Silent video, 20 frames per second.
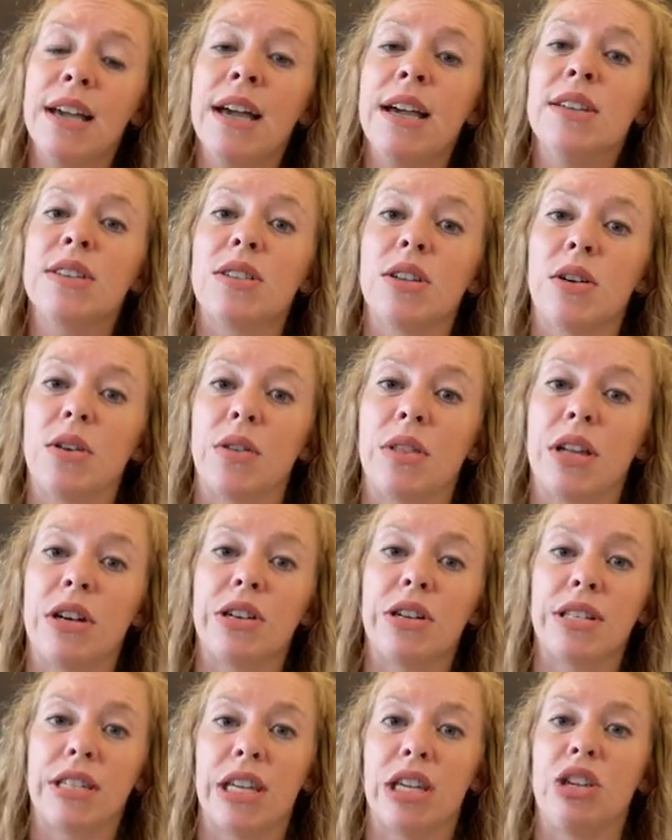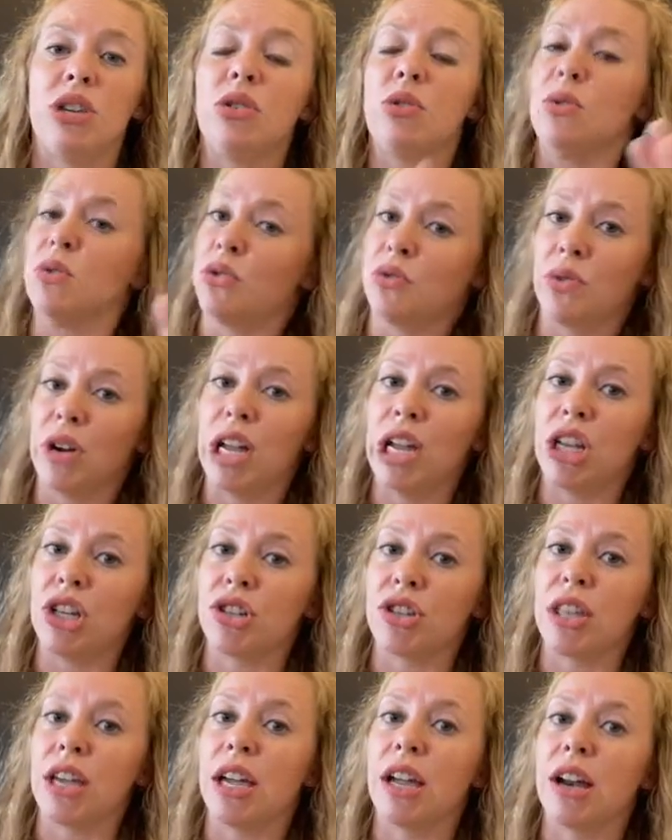So there is a huge
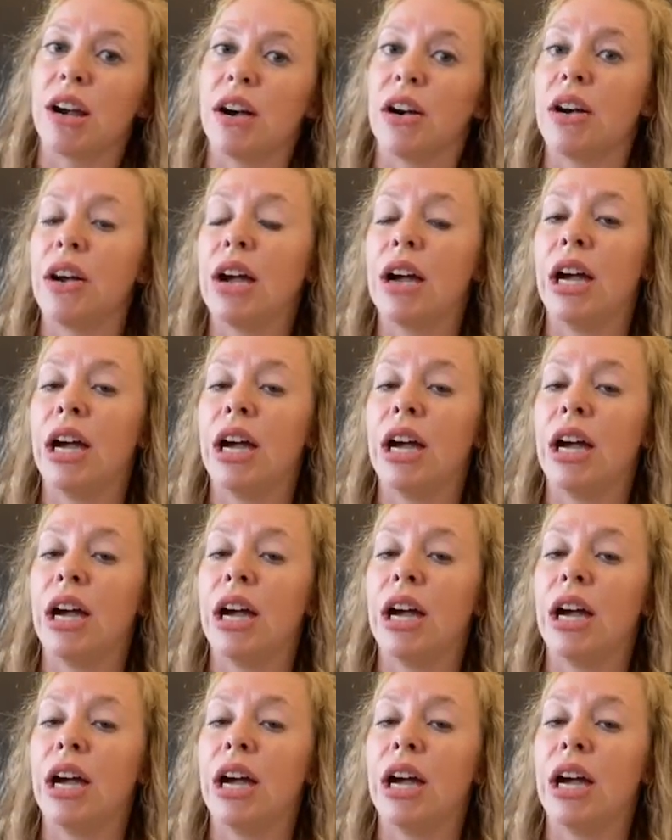range there